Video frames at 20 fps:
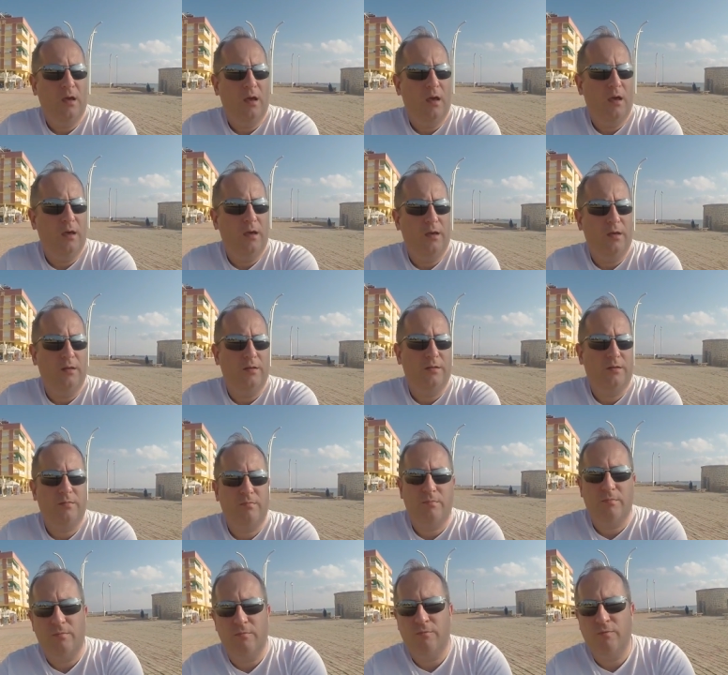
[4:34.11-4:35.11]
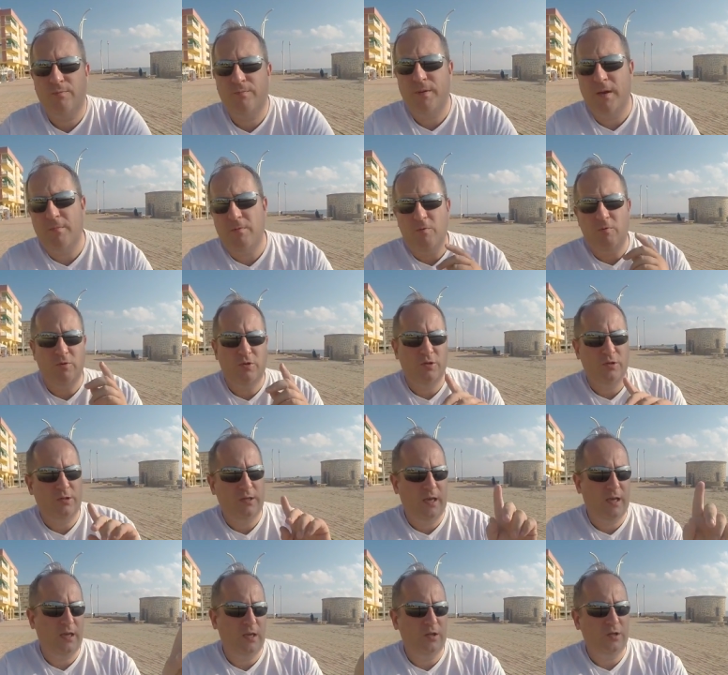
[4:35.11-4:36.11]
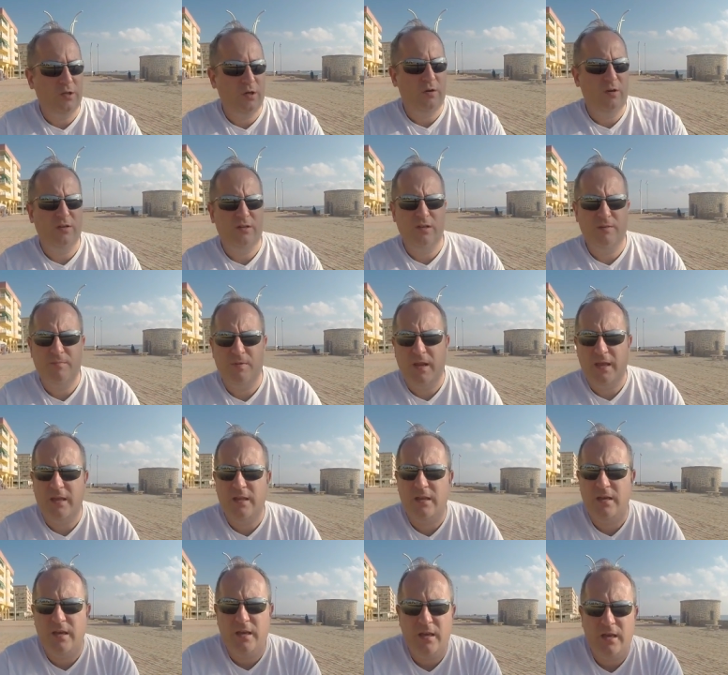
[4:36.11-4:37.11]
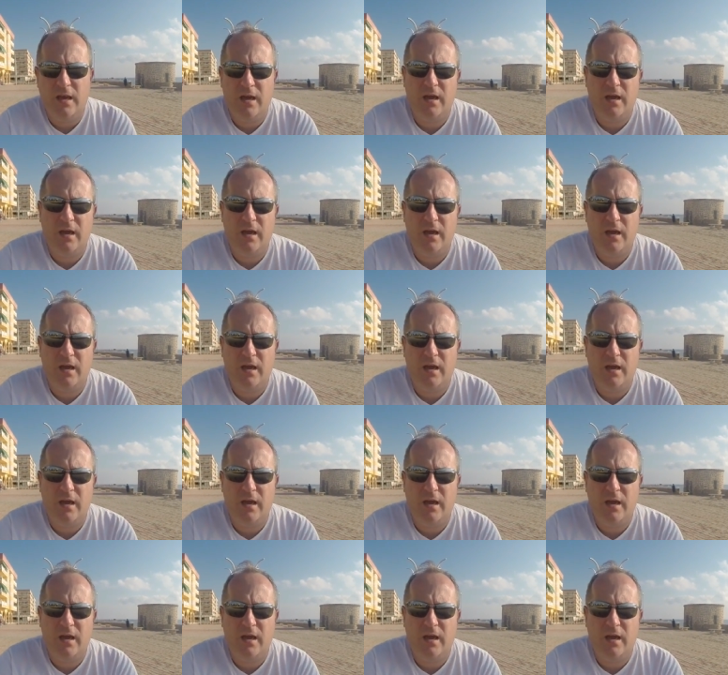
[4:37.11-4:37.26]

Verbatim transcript: and people would just take it in turns to play the